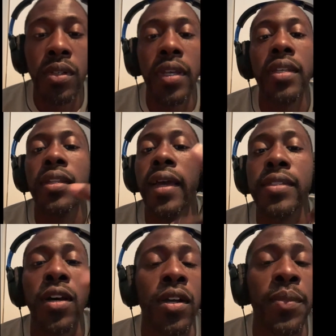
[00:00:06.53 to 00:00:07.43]
and like
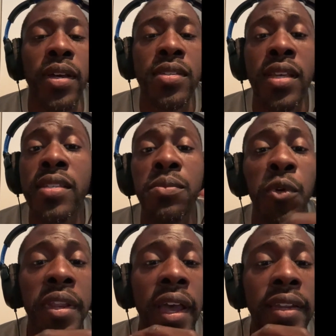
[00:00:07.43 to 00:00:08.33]
talk about
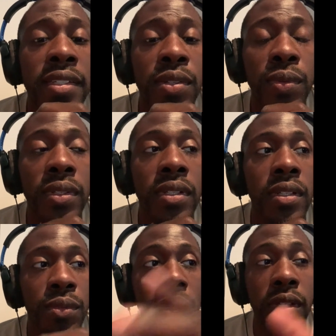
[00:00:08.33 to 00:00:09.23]
sesamoiditis
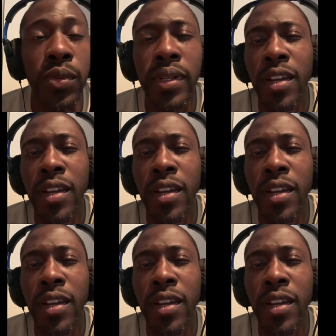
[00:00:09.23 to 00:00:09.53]
really quick.